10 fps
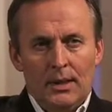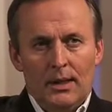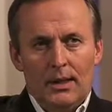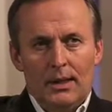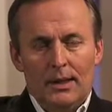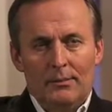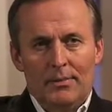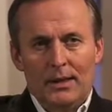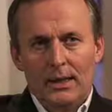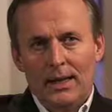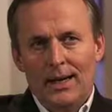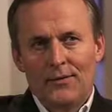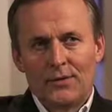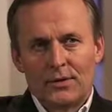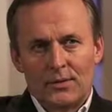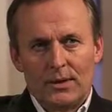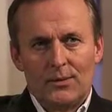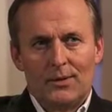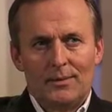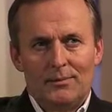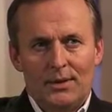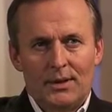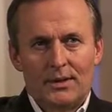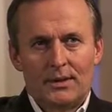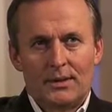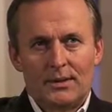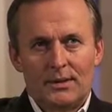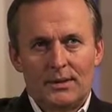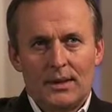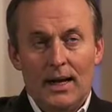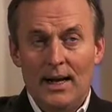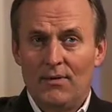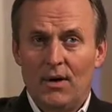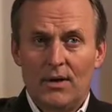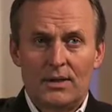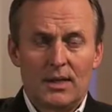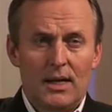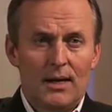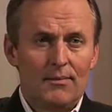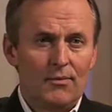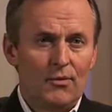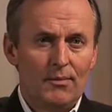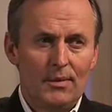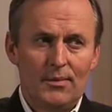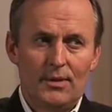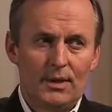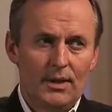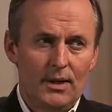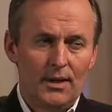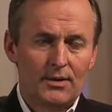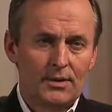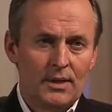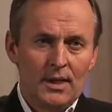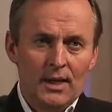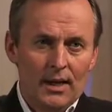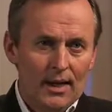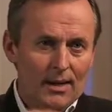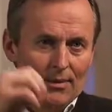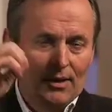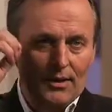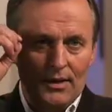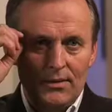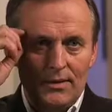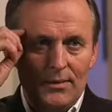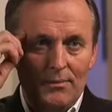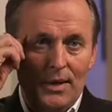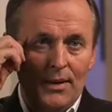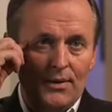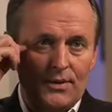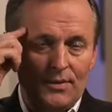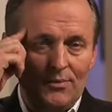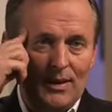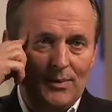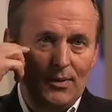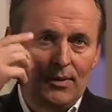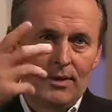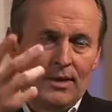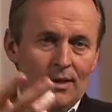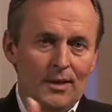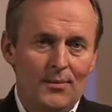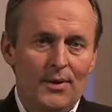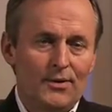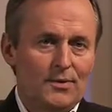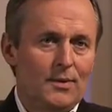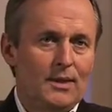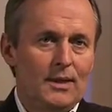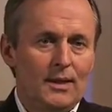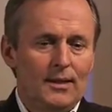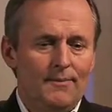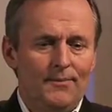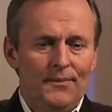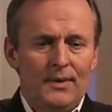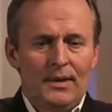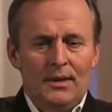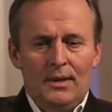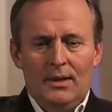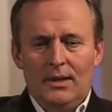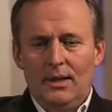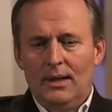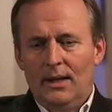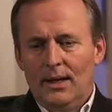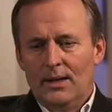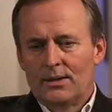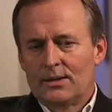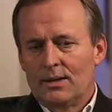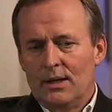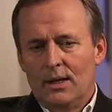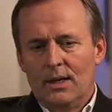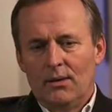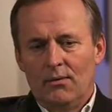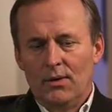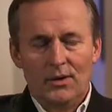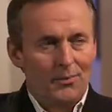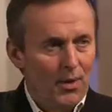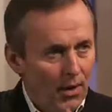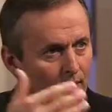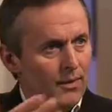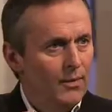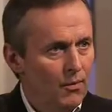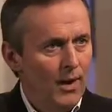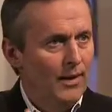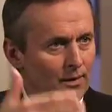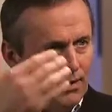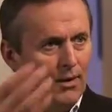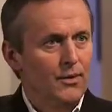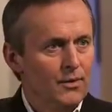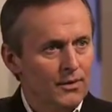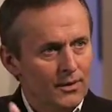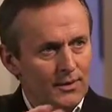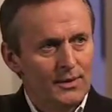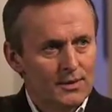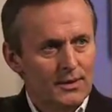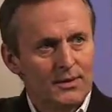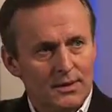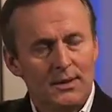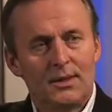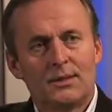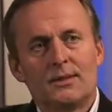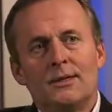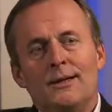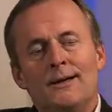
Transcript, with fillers: Uh, but again, after 21 books, it's I have a hard time remembering the characters. I am continually embarrassed when people approach me and and ask, uh, well, in the partner, why did the lawyer do this, this, and this,